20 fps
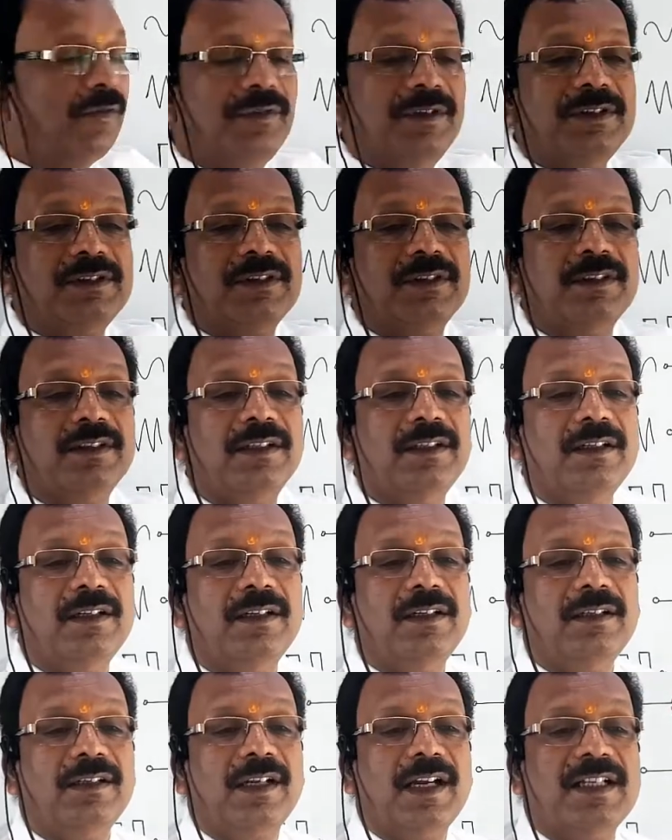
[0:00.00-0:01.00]
wave is
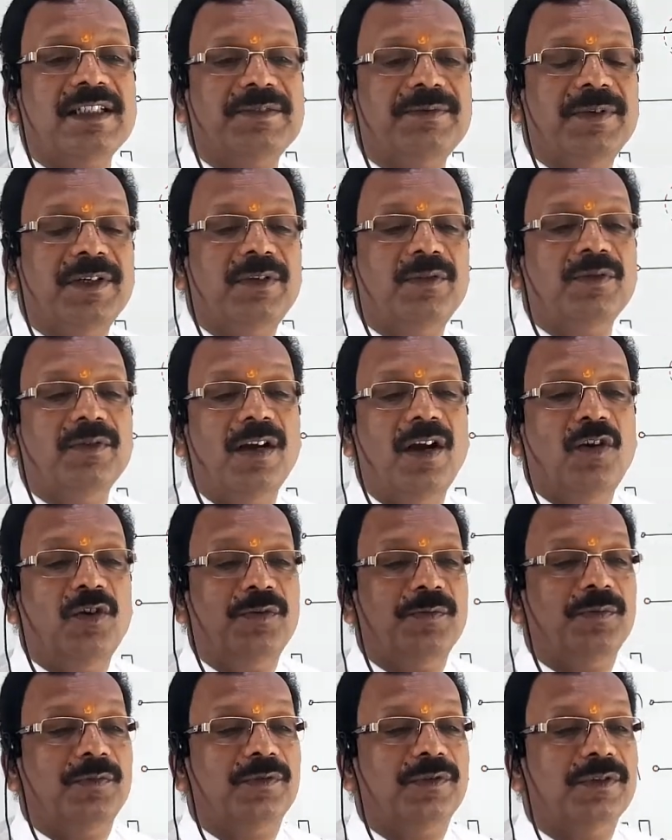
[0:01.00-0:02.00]
transferred to
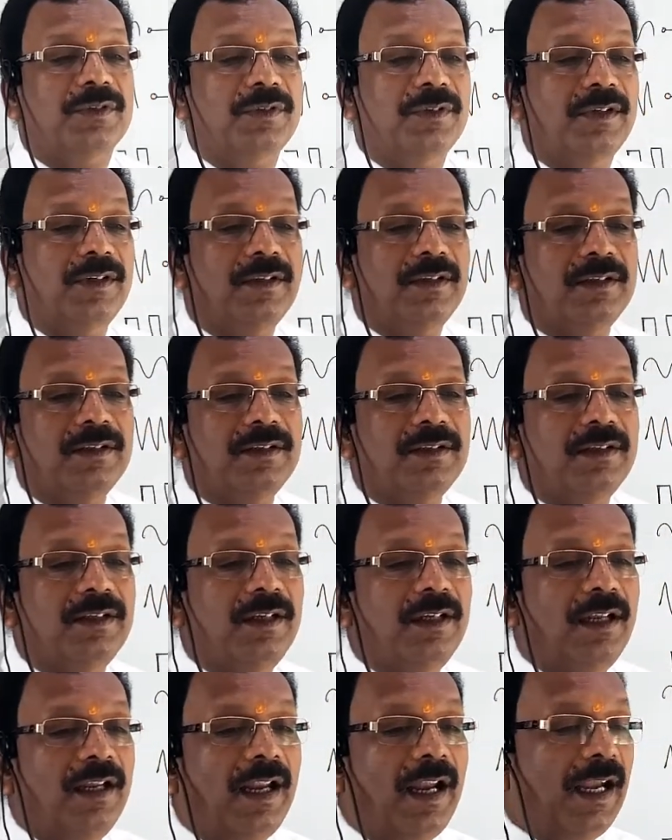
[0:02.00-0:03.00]
output.
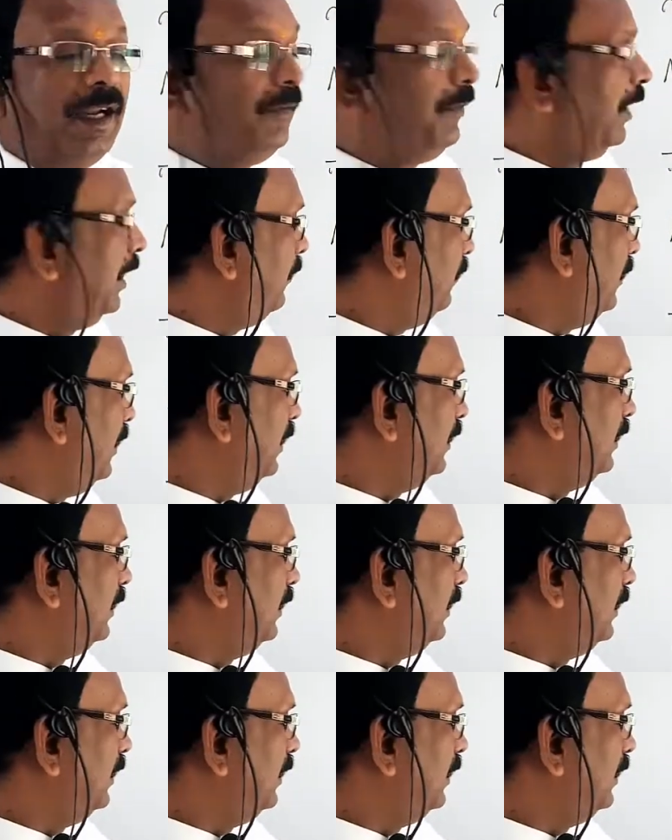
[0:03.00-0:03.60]
And when